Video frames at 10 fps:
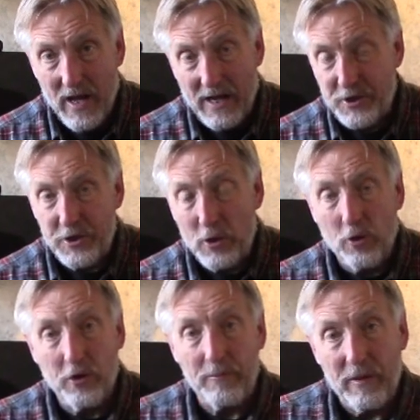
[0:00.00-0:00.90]
and still
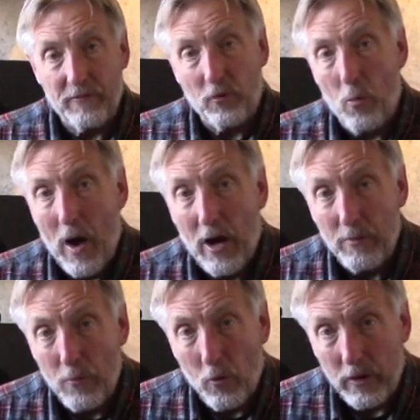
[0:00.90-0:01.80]
heard me for a
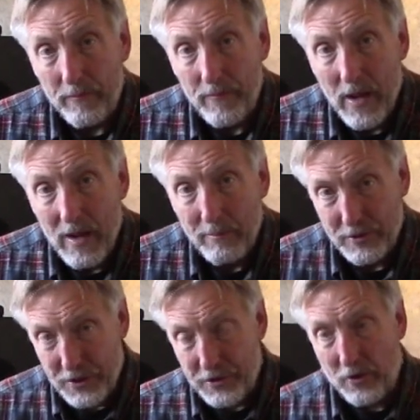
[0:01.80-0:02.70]
while more,
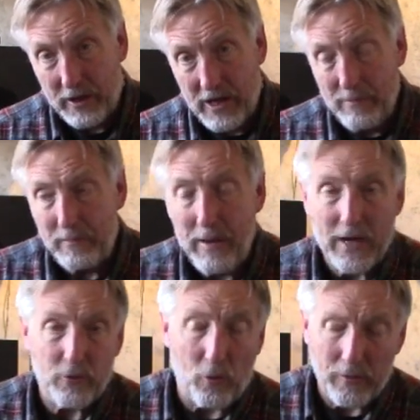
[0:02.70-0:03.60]
but she started coming
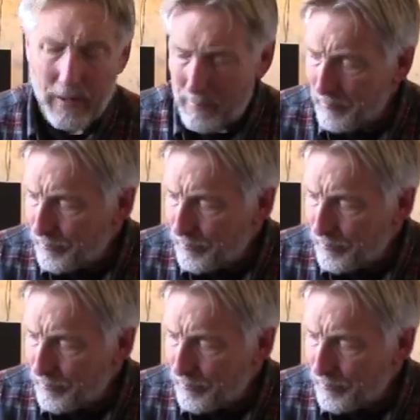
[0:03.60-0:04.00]
back toward me.